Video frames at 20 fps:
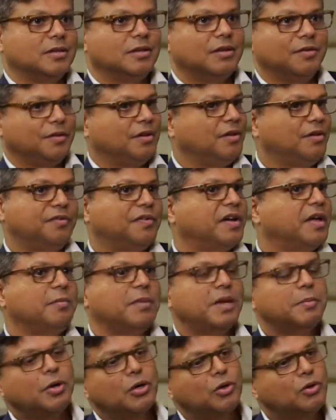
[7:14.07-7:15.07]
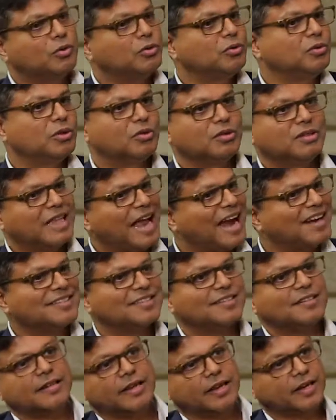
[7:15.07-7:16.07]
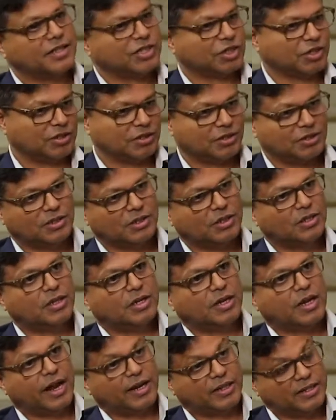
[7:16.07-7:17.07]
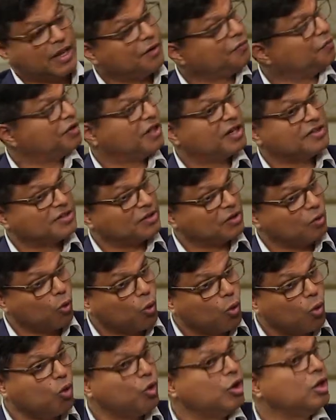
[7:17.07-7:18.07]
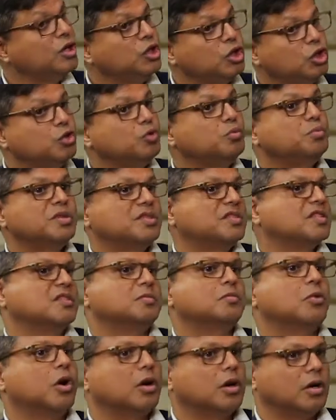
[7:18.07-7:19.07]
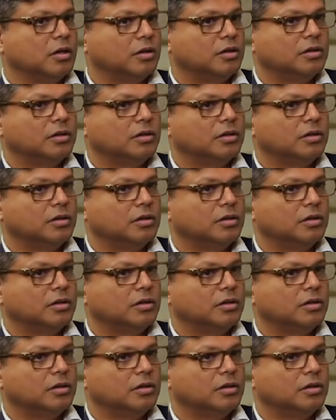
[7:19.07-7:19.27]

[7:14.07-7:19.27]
If I am able to, that's the narration. And therefore, that's a whole new business model.